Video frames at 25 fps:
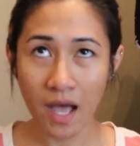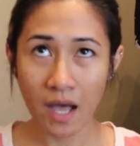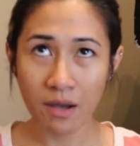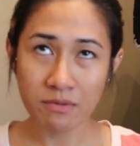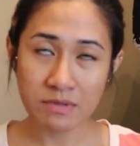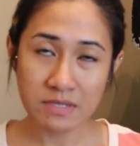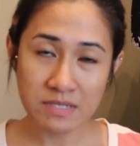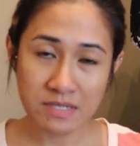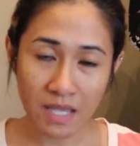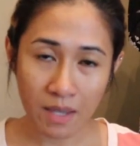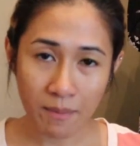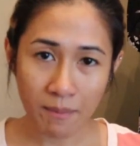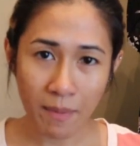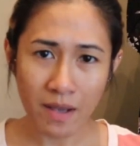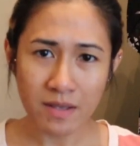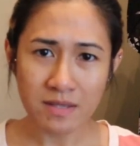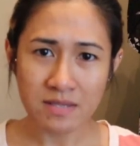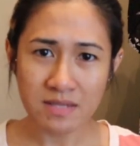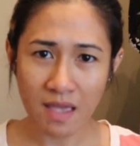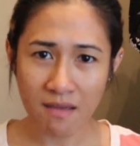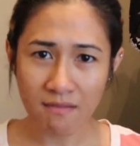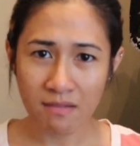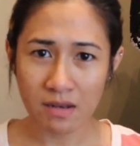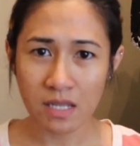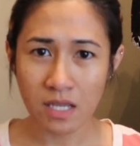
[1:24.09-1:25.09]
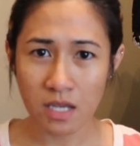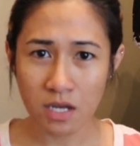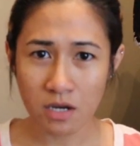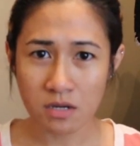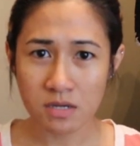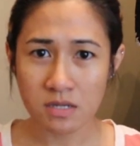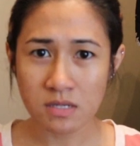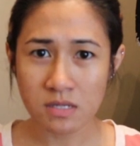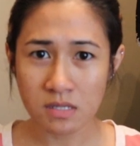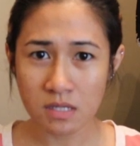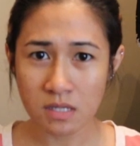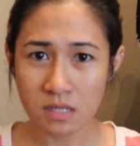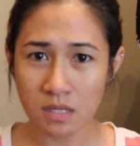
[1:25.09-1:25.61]
I would say about 7
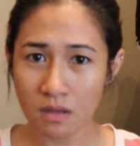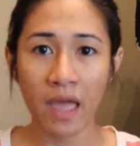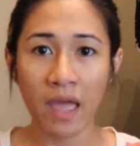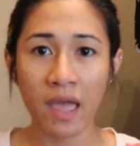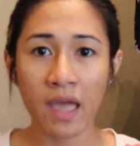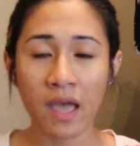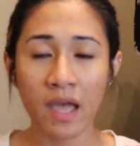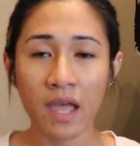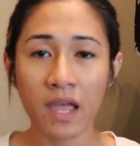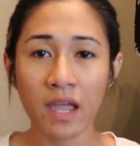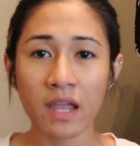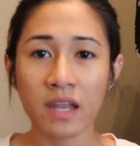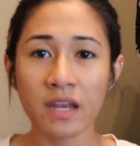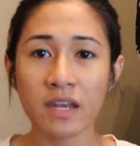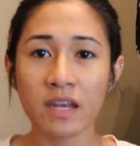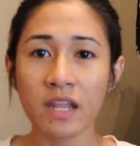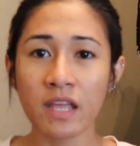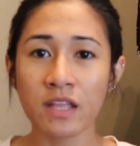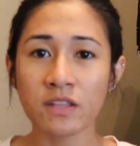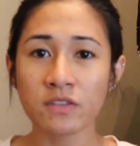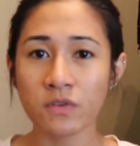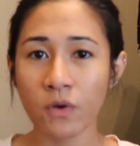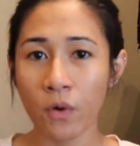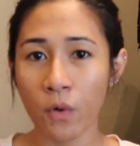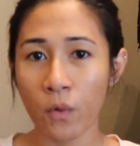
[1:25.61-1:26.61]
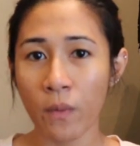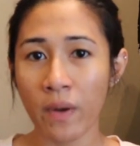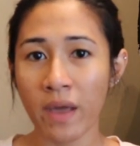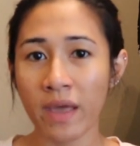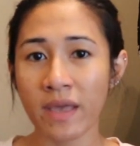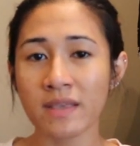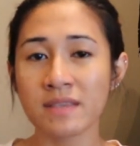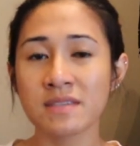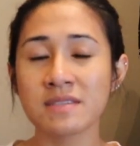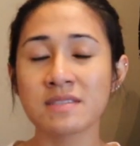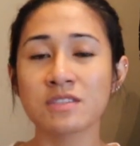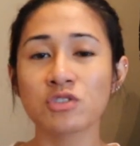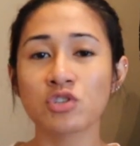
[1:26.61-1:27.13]
years, and it's
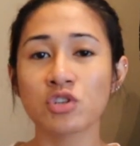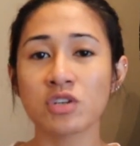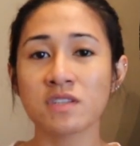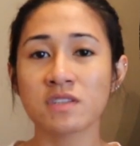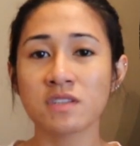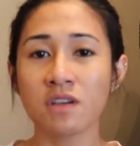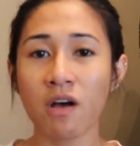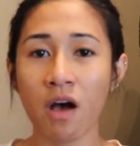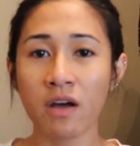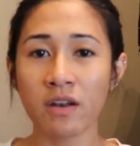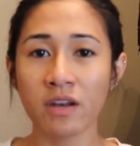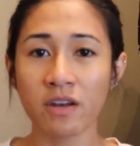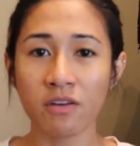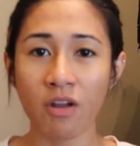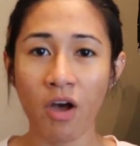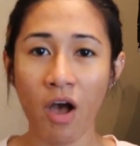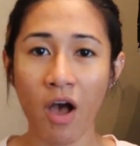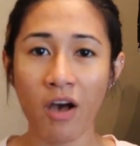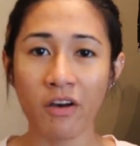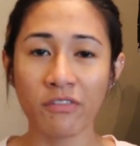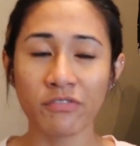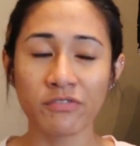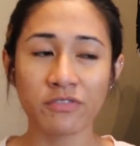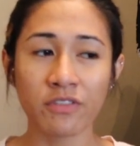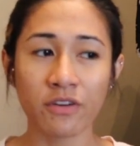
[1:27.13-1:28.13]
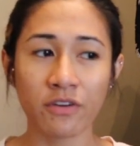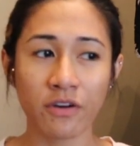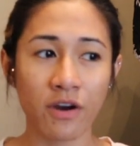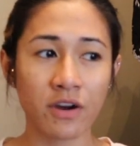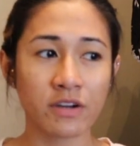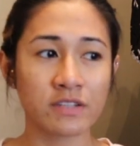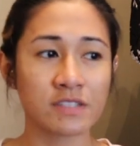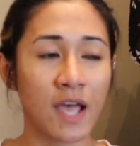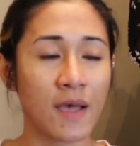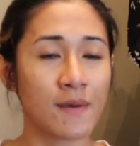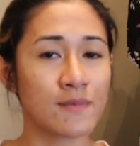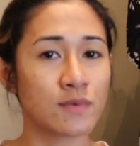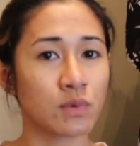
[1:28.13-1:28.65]
always just on and off. There are
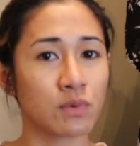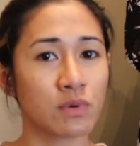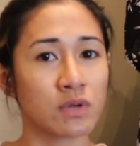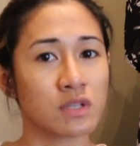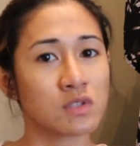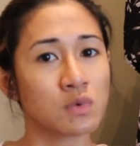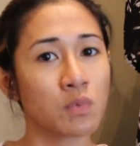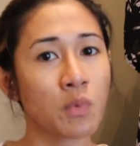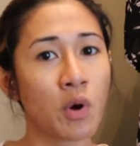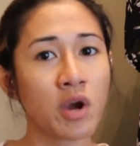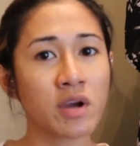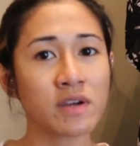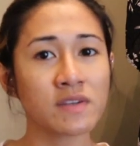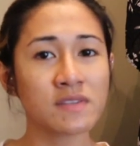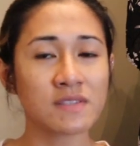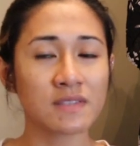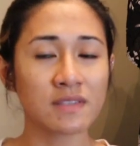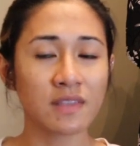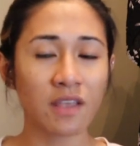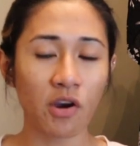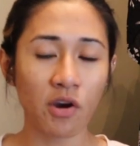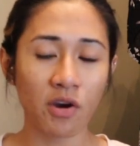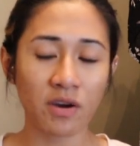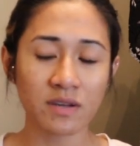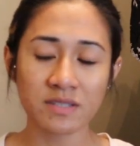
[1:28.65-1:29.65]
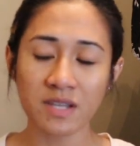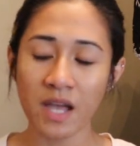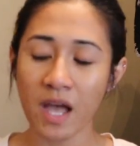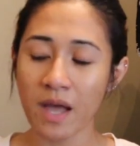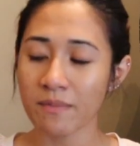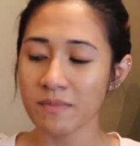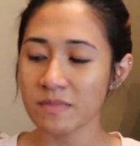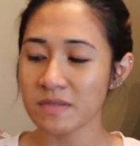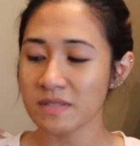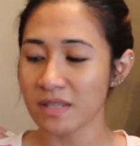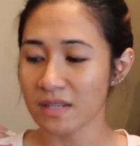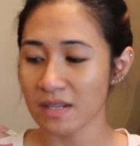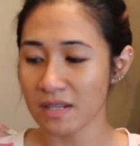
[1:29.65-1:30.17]
times where it's worse, there are
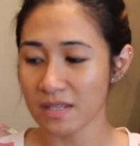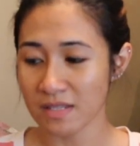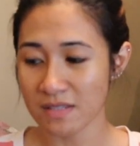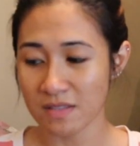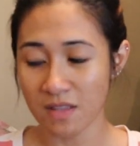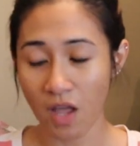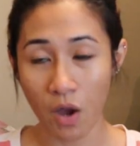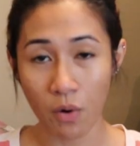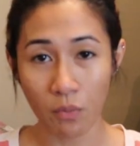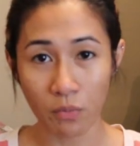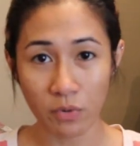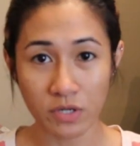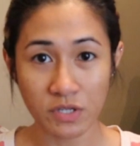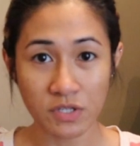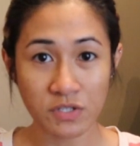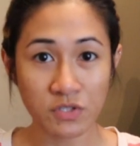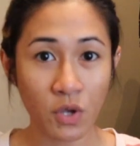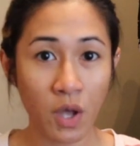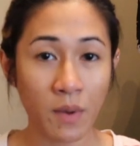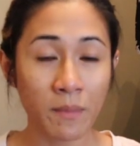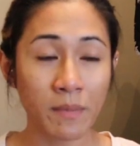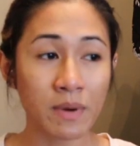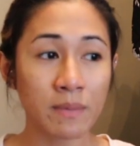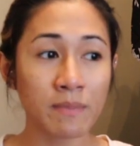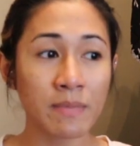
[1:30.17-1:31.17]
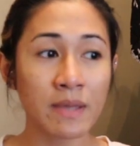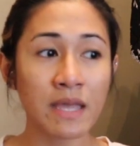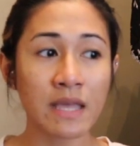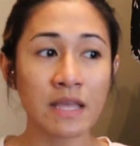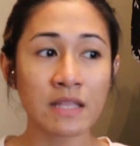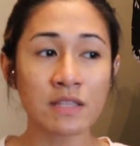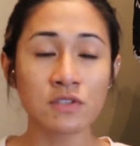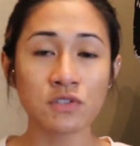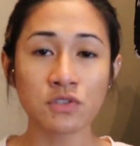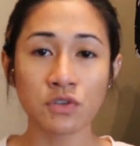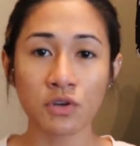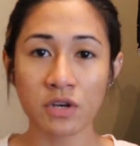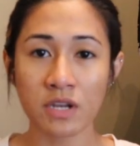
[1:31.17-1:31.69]
times that it's not worse. So I'm gonna be
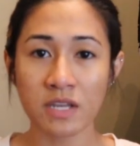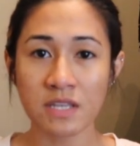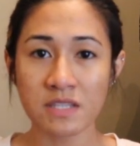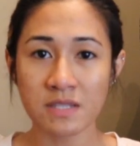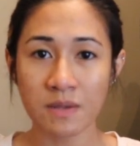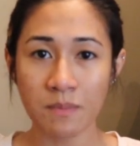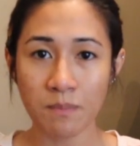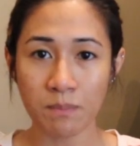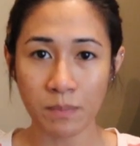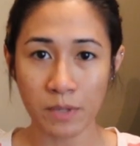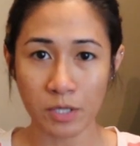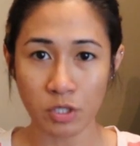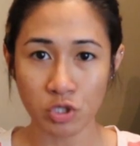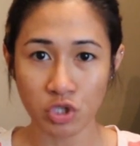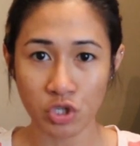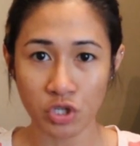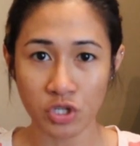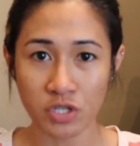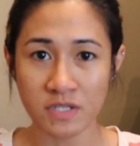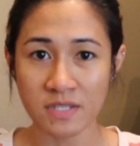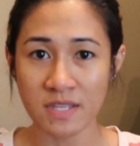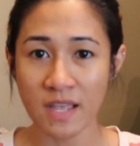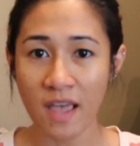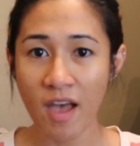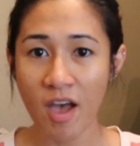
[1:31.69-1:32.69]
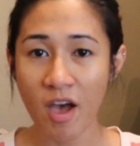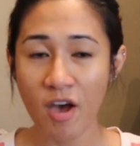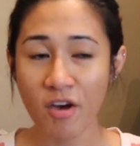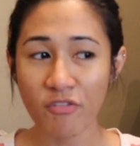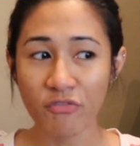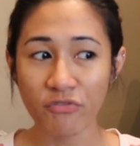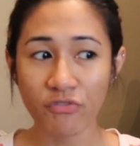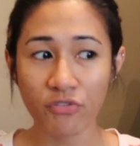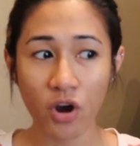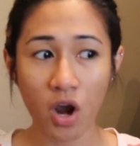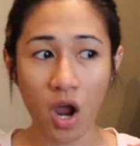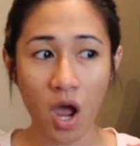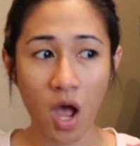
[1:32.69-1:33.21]
inserting some pictures
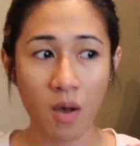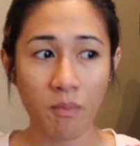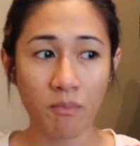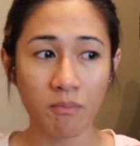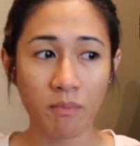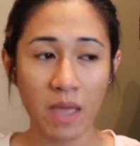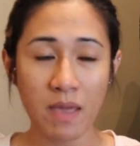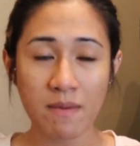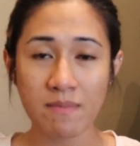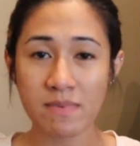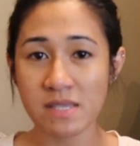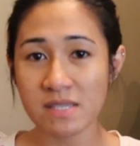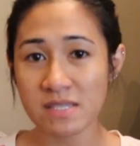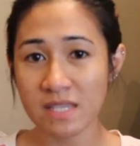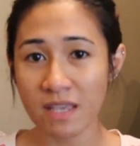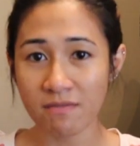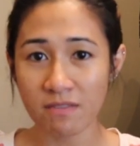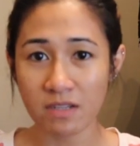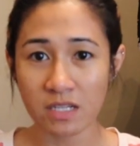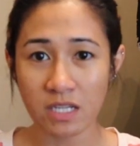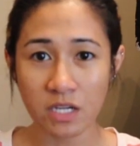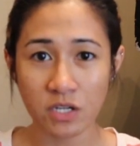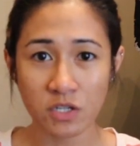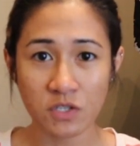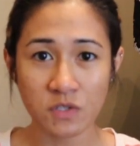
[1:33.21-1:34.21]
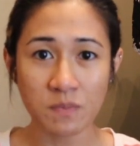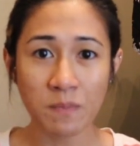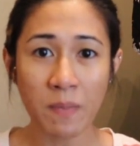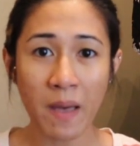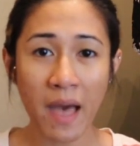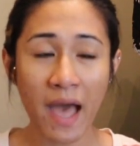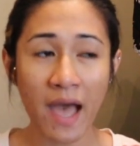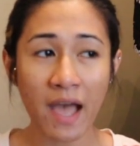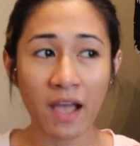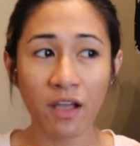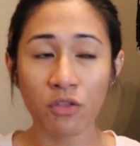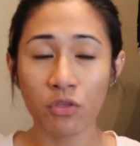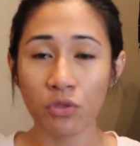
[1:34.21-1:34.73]
from maybe 7 years
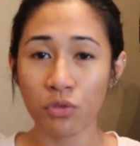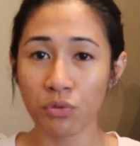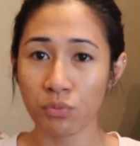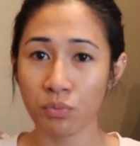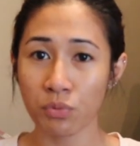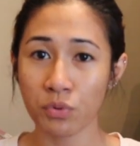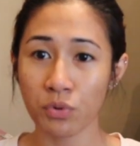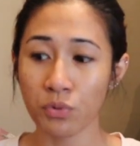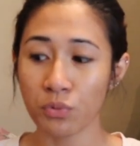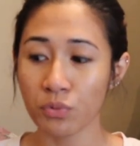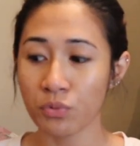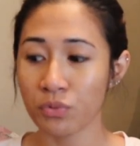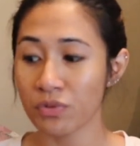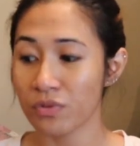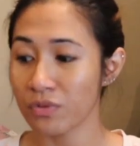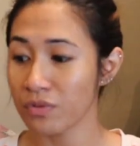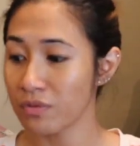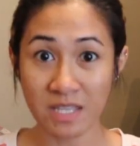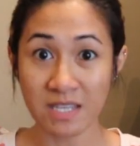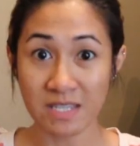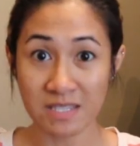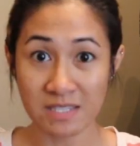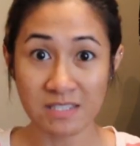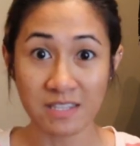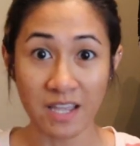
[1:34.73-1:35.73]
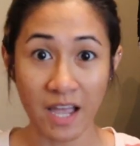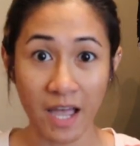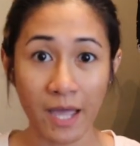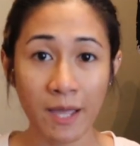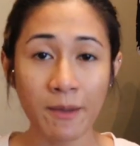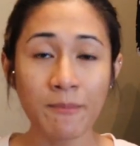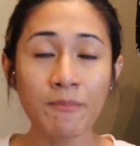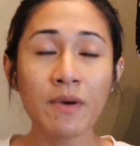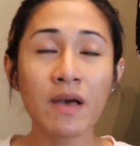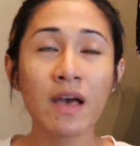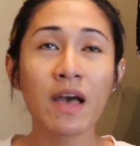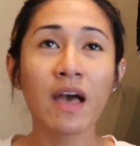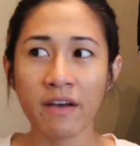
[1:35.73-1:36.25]
back through this
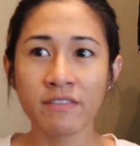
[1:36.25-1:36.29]
time.